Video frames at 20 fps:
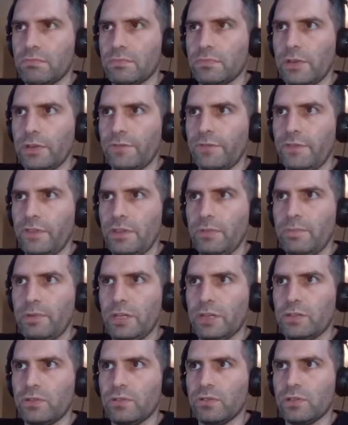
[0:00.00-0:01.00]
a few
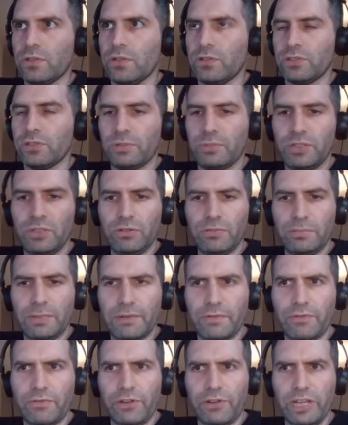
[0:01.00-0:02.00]
pixels along. So we're talking
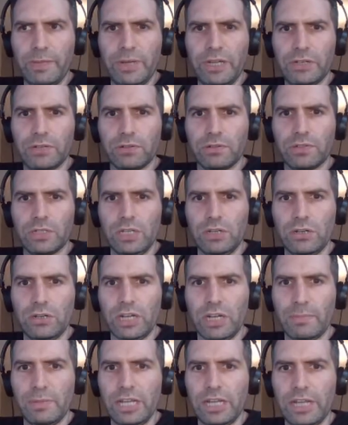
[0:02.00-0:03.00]
about 3 pixels along,
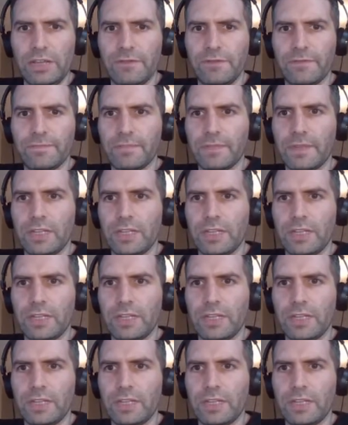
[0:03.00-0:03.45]
I believe,